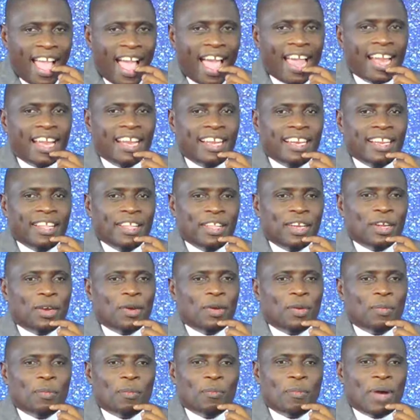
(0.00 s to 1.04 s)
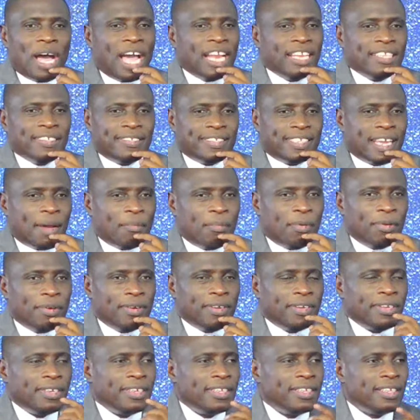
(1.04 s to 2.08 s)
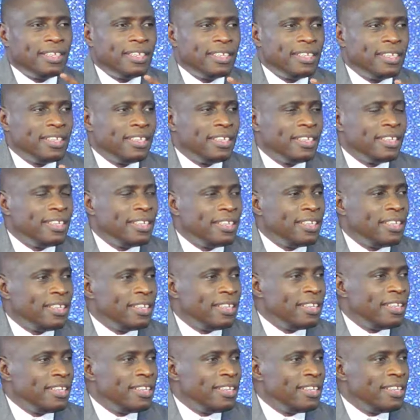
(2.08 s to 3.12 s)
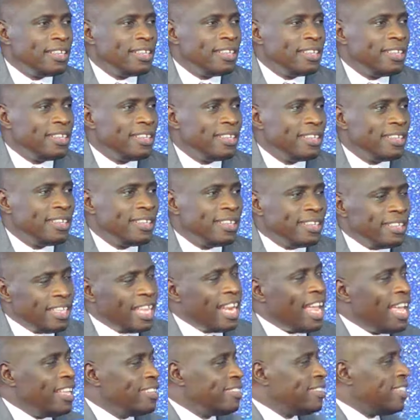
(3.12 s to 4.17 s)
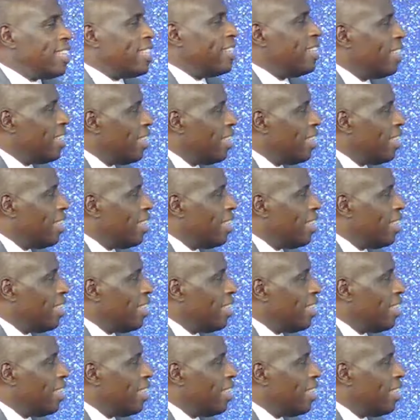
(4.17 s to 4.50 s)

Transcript: and you know man is stubborn omuntu wa ddalu then i said